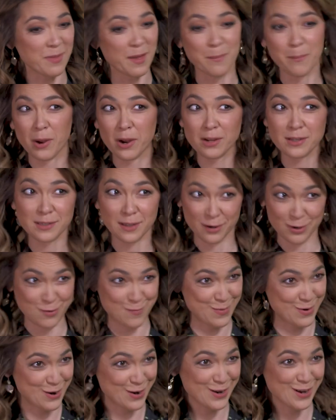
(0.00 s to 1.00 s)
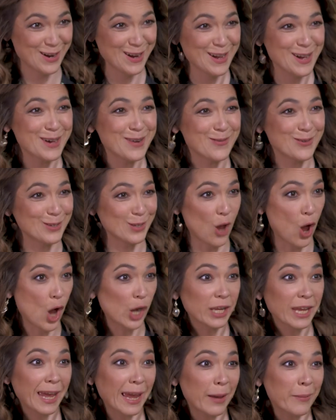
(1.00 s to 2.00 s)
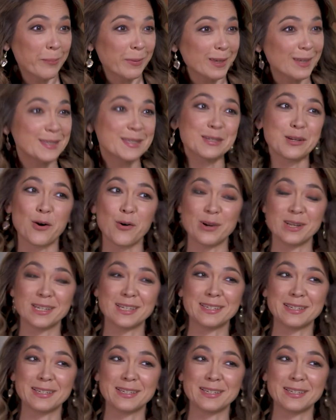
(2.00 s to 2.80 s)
that Mark Zuckerberg was on campus going to